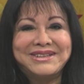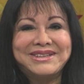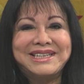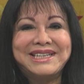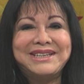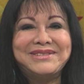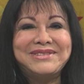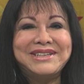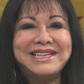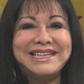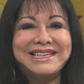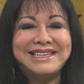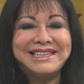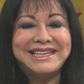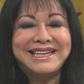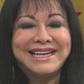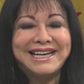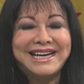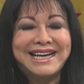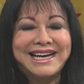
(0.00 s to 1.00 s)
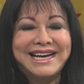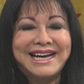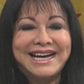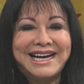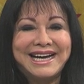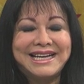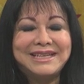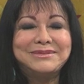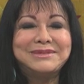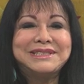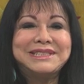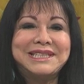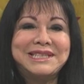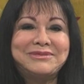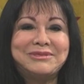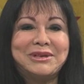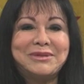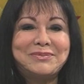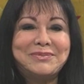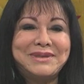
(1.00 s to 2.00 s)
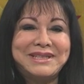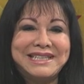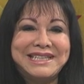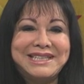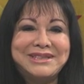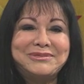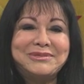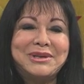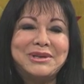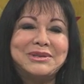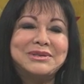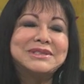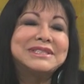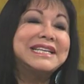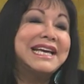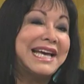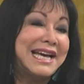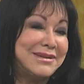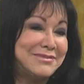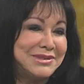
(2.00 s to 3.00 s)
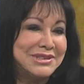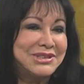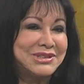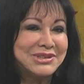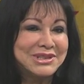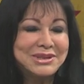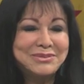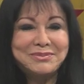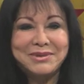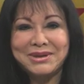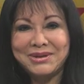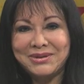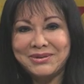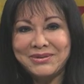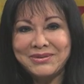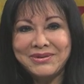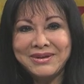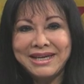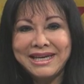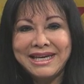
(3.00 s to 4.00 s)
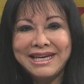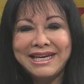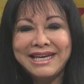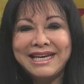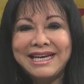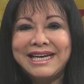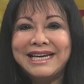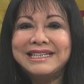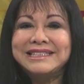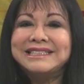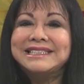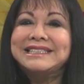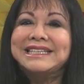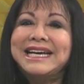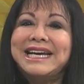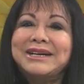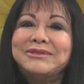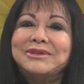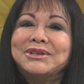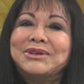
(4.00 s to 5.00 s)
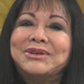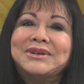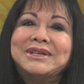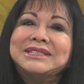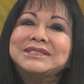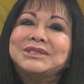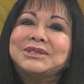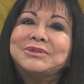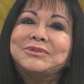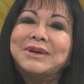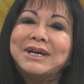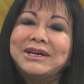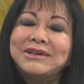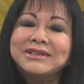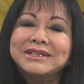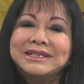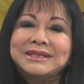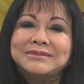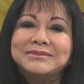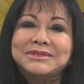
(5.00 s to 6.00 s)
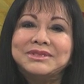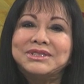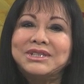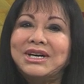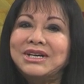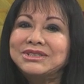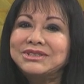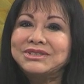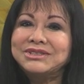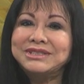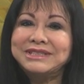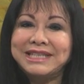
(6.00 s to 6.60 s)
good evening. I'm Siwa Bili Rose Amador LeBeau, and today we're going to welcome Dr.